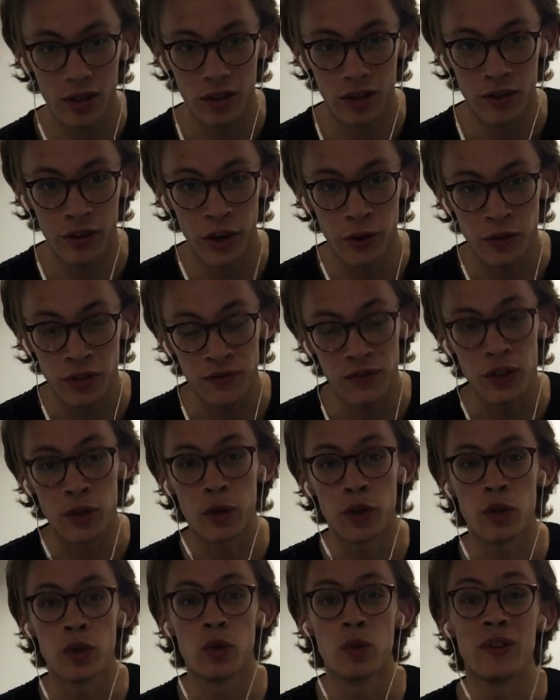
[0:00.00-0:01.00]
those of you
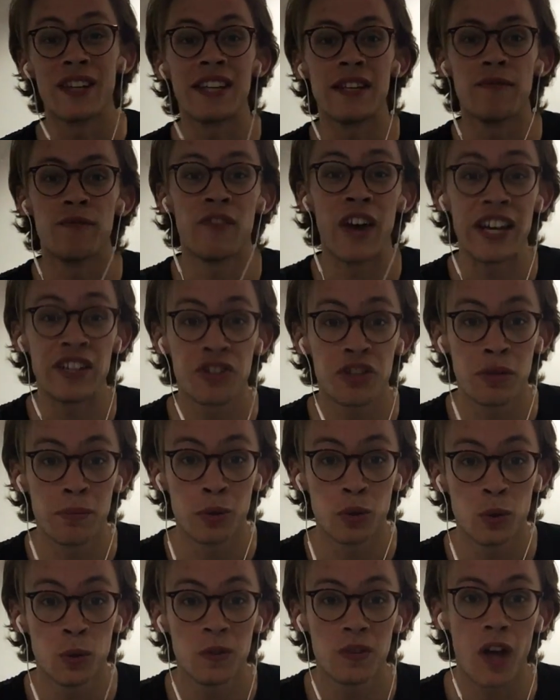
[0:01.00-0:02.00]
who eat
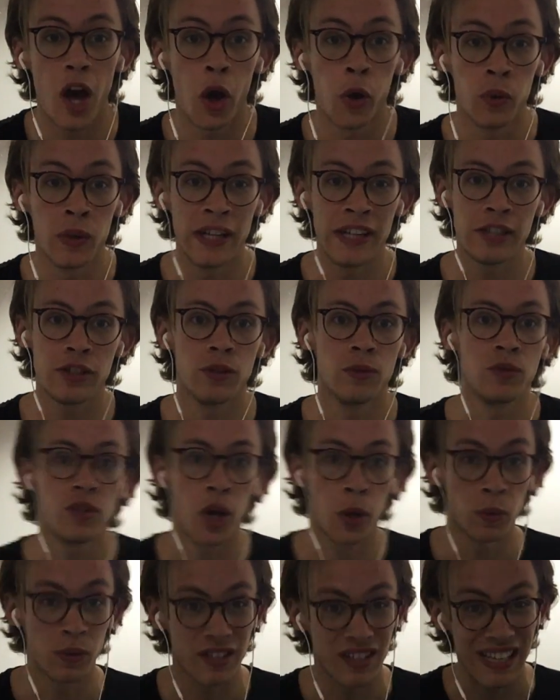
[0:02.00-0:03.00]
vegetables only, you
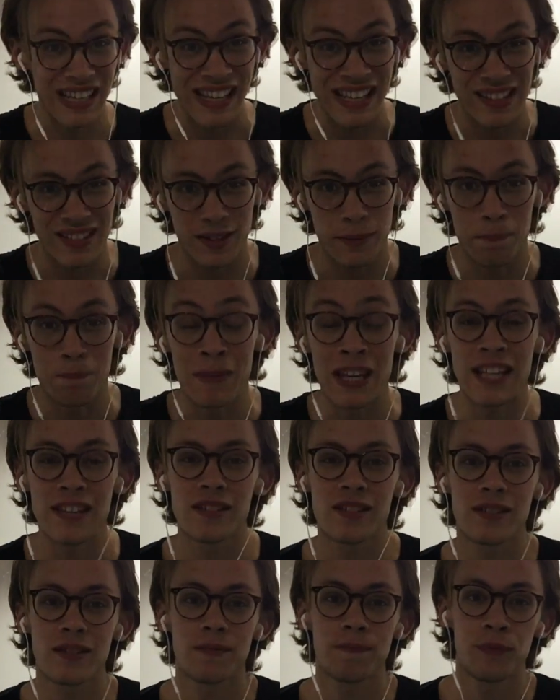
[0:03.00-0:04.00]
don't eat
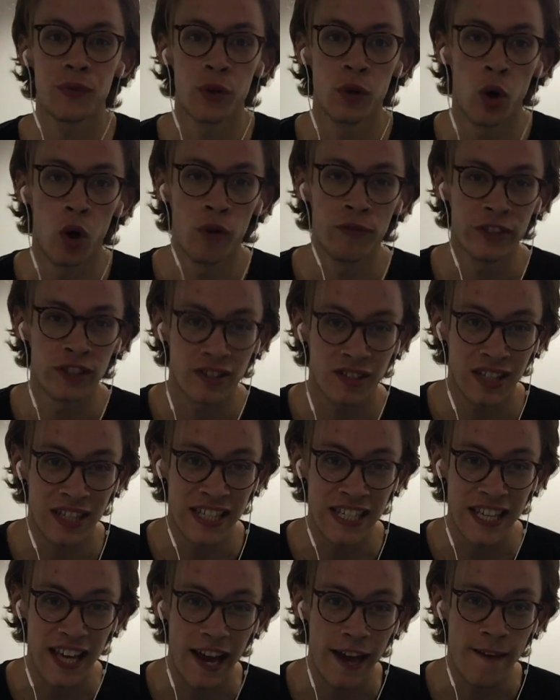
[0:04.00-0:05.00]
meat, you're
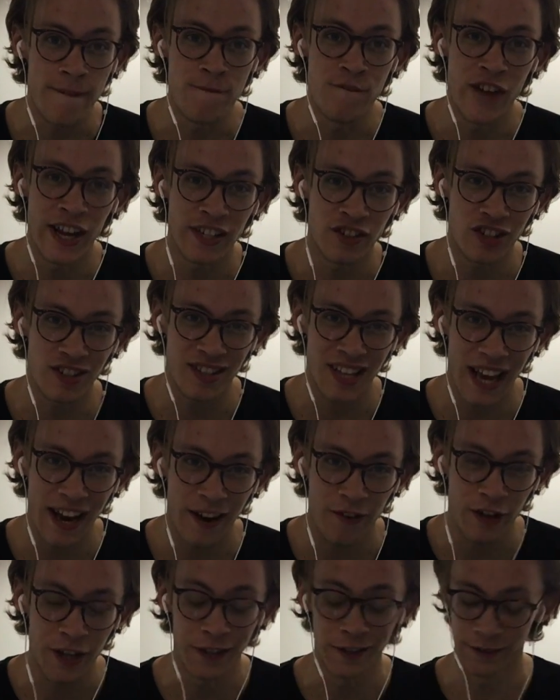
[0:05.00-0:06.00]
obviously a
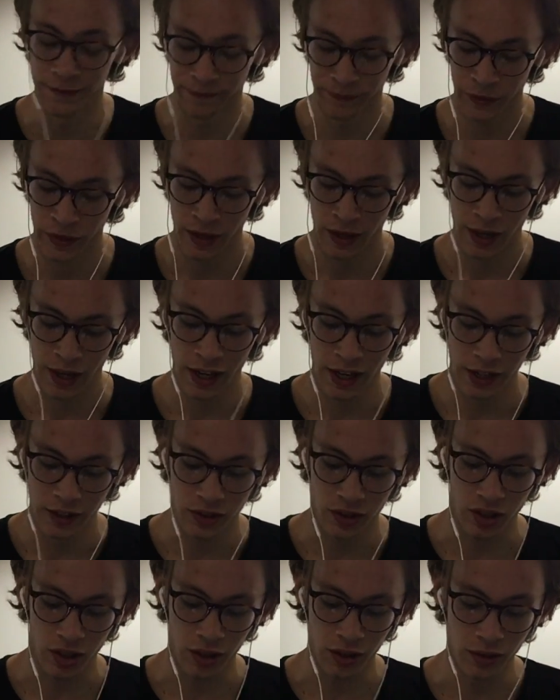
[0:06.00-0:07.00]
vegetarian.
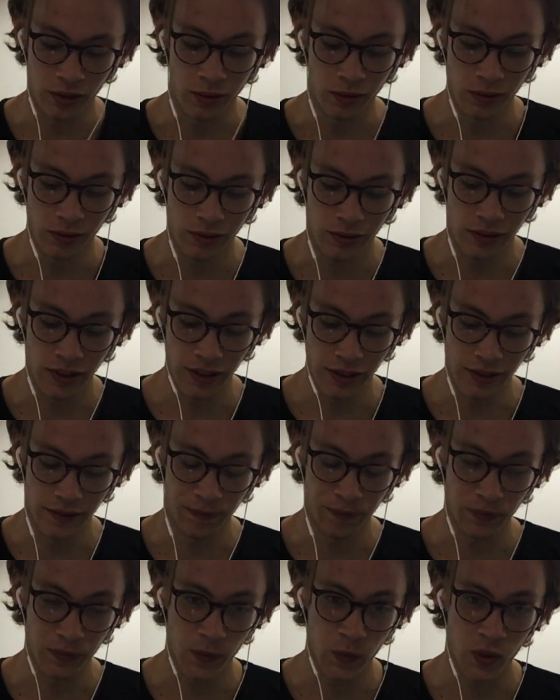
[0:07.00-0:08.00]
So
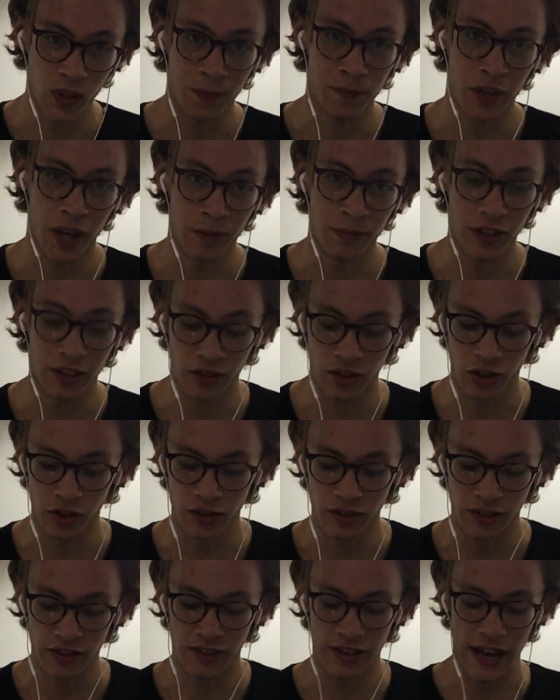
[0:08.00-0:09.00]
sometimes it's good
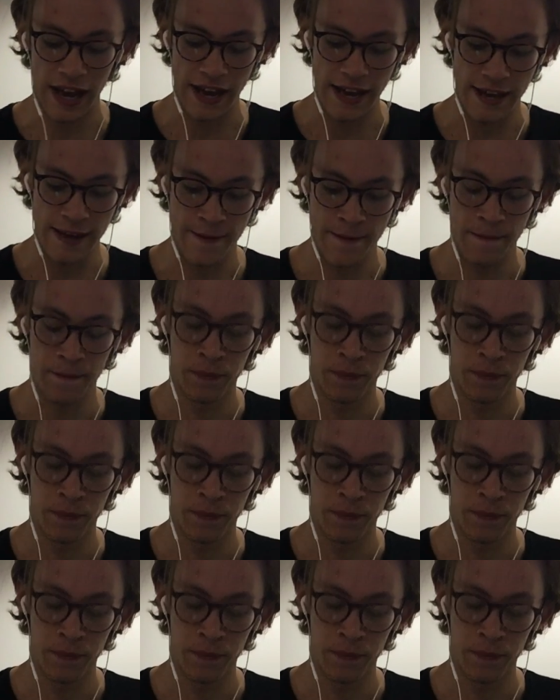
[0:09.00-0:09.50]
to say,